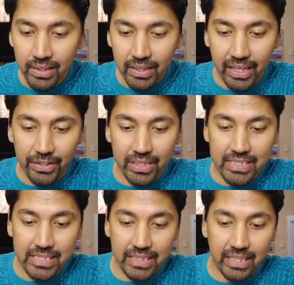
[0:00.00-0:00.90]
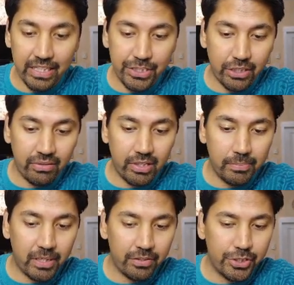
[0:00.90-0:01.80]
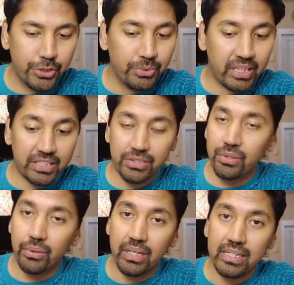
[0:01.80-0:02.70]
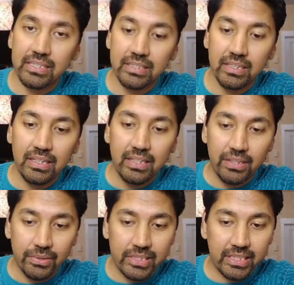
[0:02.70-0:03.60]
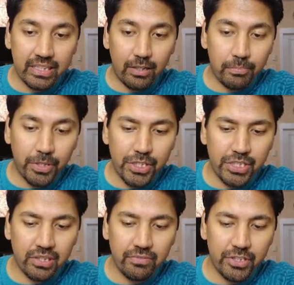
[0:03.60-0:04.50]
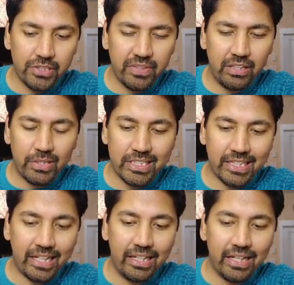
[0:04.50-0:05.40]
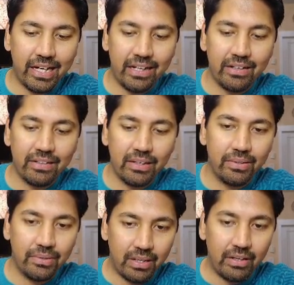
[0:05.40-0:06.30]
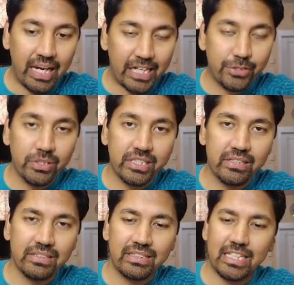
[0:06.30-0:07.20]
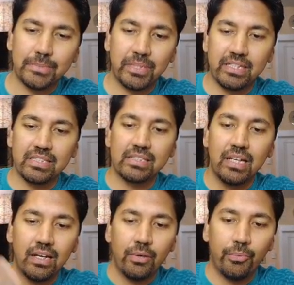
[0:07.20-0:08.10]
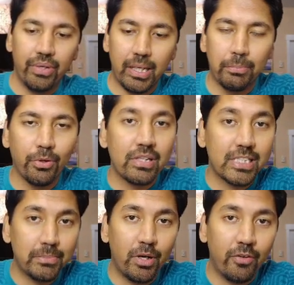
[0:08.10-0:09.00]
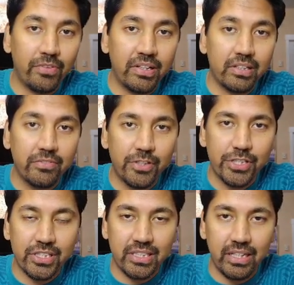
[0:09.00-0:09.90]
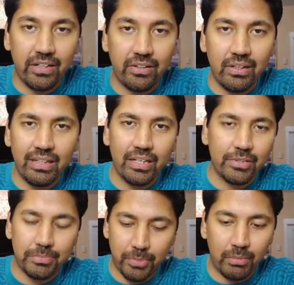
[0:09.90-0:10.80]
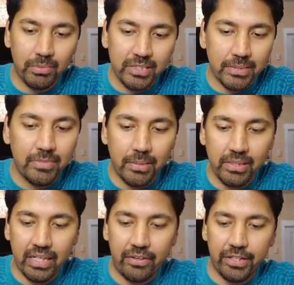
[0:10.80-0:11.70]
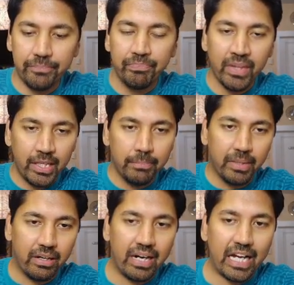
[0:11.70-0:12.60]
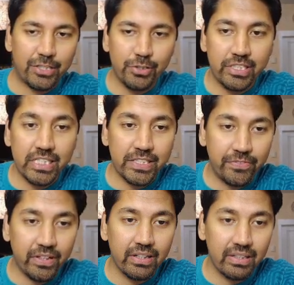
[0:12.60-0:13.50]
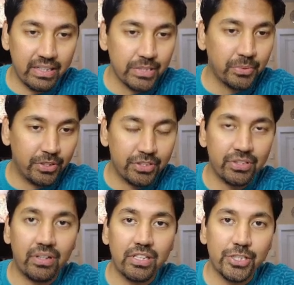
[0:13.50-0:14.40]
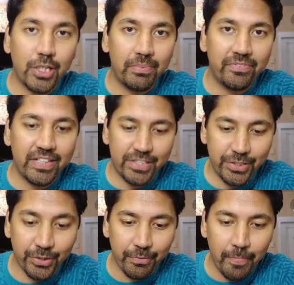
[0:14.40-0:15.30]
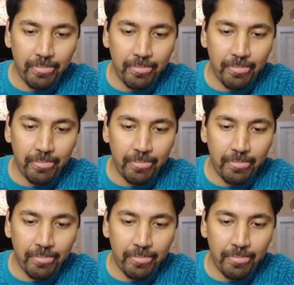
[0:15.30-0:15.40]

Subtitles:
And you can see that it generated about a 2x ROAS. You'll see that our purchase conversion value is slightly higher than our actual sales, and that's because we uploaded some offline conversions later on and there was probably some double counting, but our actual sales figure is what you saw on the Shopify store.